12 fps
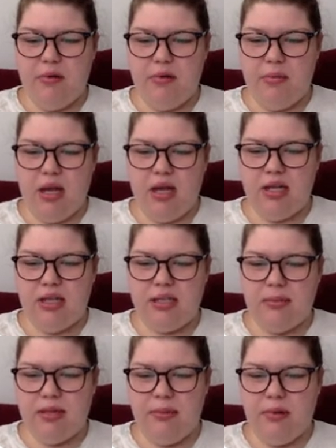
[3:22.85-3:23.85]
put mine as
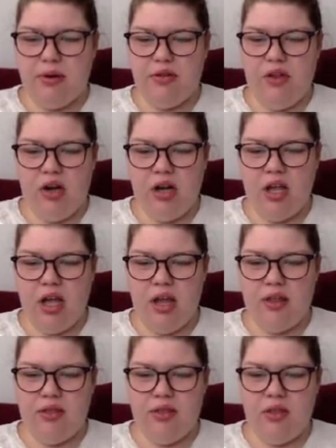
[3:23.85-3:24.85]
September
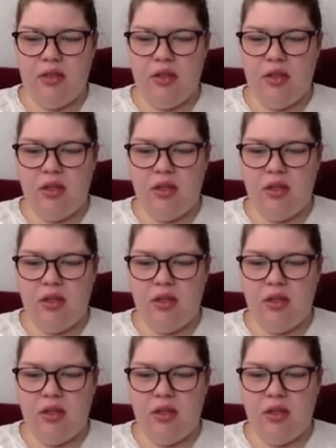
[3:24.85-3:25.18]
30th,